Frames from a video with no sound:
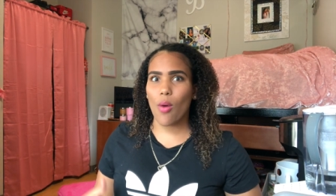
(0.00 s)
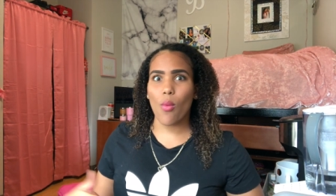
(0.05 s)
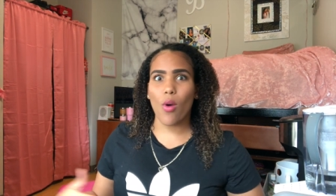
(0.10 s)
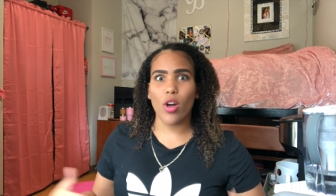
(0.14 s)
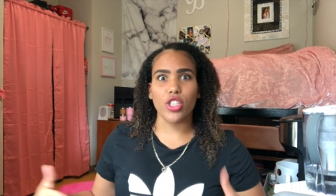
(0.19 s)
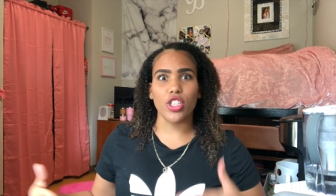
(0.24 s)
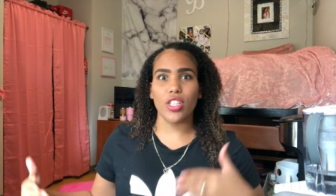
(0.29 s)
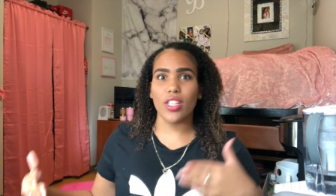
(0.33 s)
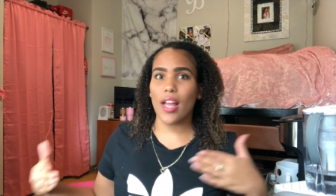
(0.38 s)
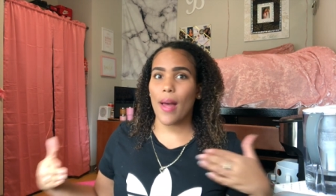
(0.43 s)

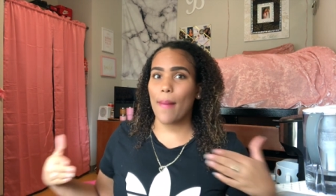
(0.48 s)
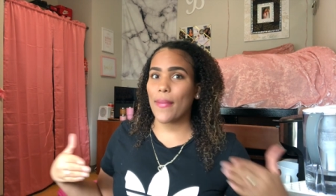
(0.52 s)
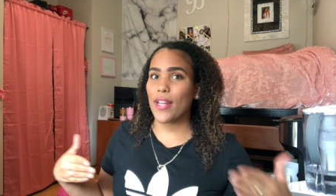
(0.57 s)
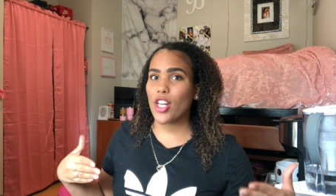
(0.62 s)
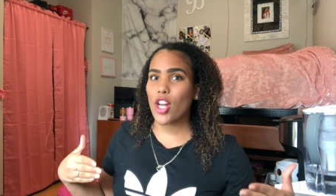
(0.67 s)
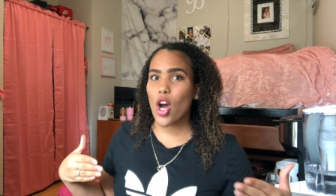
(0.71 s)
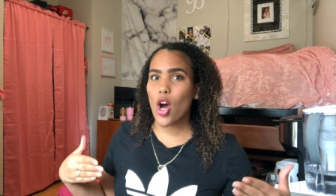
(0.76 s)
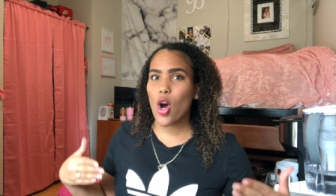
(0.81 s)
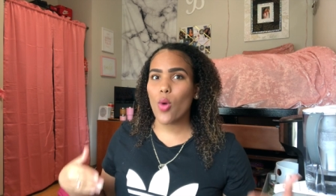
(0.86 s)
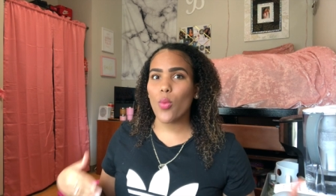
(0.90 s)
want you to let me
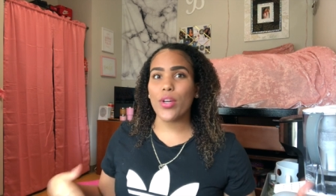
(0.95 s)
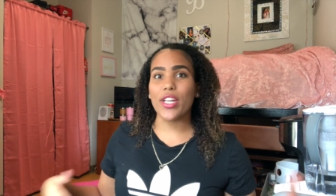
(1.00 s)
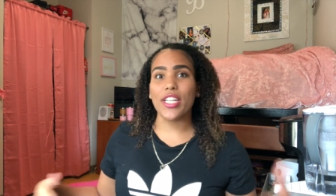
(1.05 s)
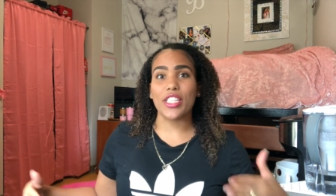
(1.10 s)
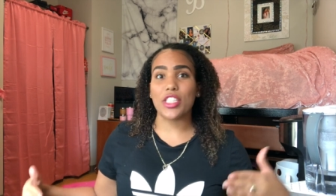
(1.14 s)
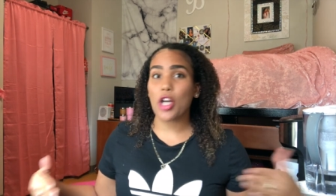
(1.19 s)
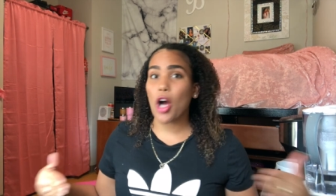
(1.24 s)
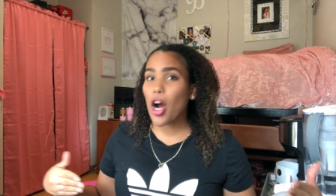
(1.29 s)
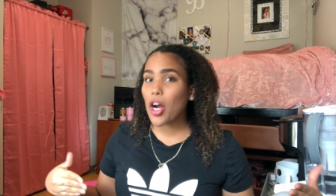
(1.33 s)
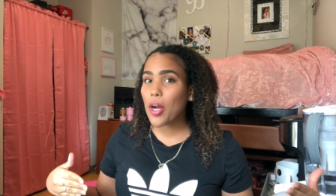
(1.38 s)
know. We
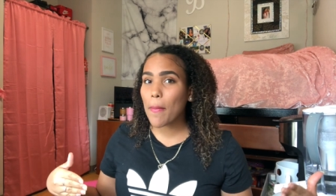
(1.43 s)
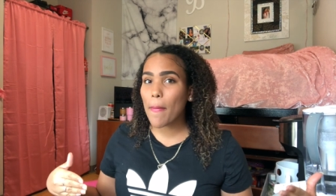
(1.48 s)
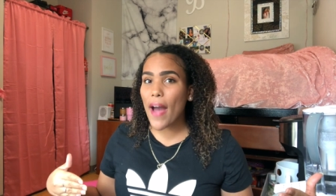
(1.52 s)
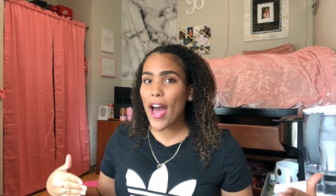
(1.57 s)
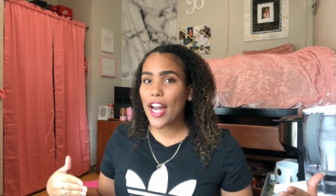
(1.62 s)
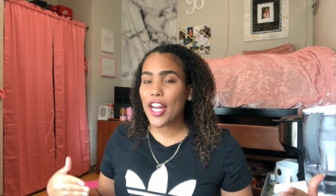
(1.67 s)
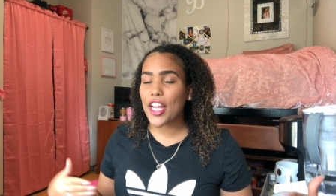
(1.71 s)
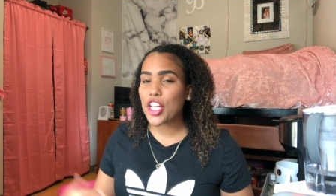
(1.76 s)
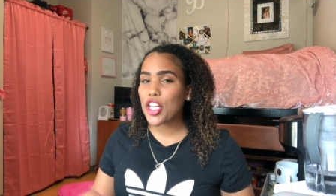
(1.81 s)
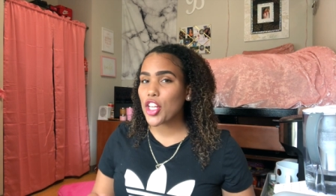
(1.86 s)
can talk
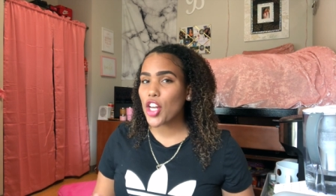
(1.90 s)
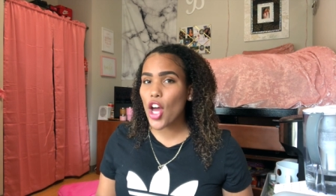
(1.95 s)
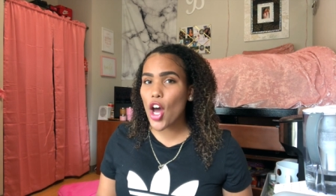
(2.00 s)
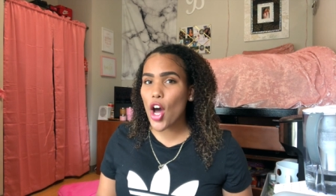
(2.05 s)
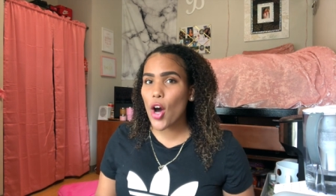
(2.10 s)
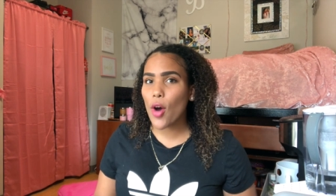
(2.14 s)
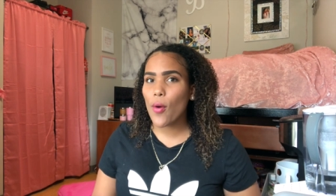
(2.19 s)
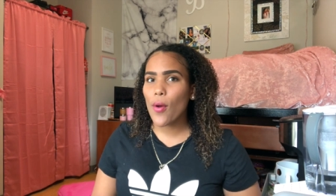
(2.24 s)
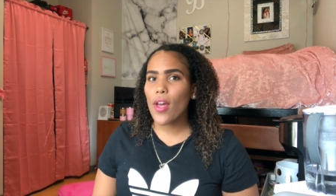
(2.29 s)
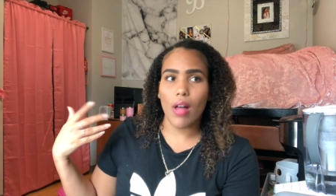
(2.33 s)
about it, you
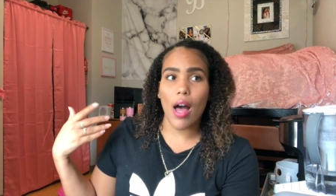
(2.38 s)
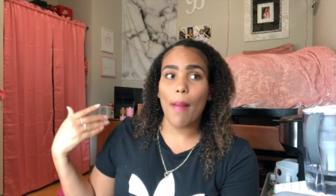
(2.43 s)
know.